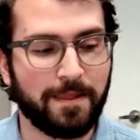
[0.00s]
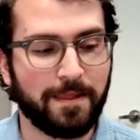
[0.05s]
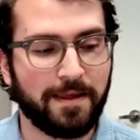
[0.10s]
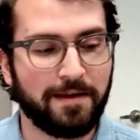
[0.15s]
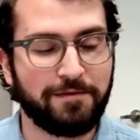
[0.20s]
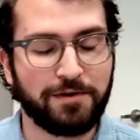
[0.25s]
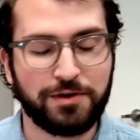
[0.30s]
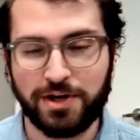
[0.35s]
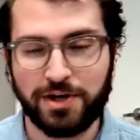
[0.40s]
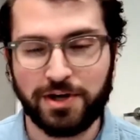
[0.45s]
if
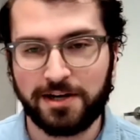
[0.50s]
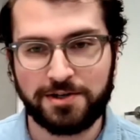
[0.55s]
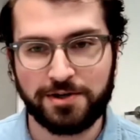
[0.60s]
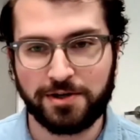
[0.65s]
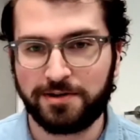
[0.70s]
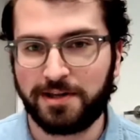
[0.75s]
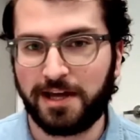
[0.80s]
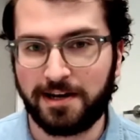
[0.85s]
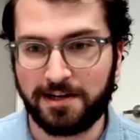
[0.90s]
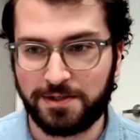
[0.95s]
you try to turn
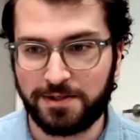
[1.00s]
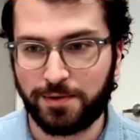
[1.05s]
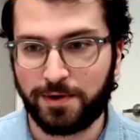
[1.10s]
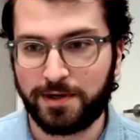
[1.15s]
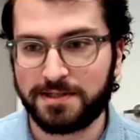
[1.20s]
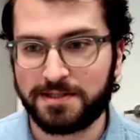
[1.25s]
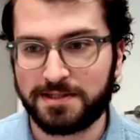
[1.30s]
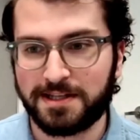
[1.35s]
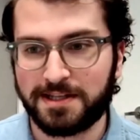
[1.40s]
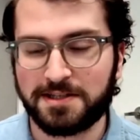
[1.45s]
that into
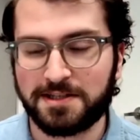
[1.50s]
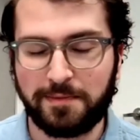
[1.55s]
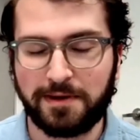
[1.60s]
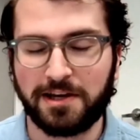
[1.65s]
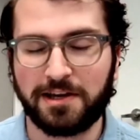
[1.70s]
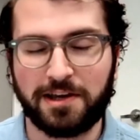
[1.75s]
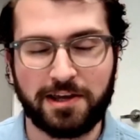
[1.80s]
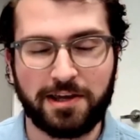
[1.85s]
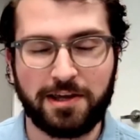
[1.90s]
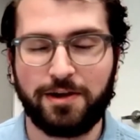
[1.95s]
us, that's going to be a
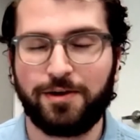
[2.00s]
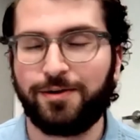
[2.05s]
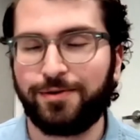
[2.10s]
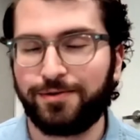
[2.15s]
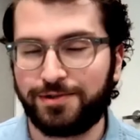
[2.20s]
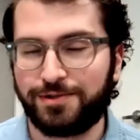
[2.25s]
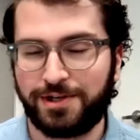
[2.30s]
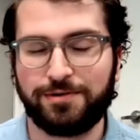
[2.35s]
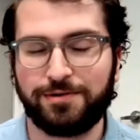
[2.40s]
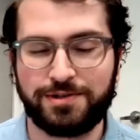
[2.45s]

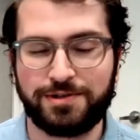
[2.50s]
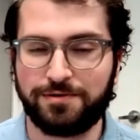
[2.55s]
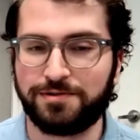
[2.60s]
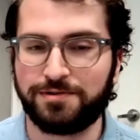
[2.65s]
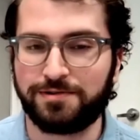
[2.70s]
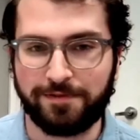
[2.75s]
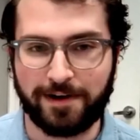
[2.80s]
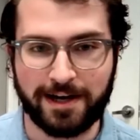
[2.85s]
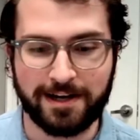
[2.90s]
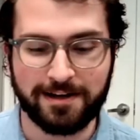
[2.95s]
huge, huge, huge
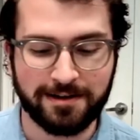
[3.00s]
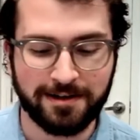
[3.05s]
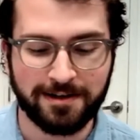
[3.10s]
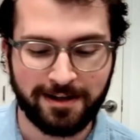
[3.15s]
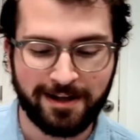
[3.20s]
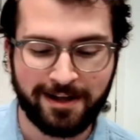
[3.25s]
file.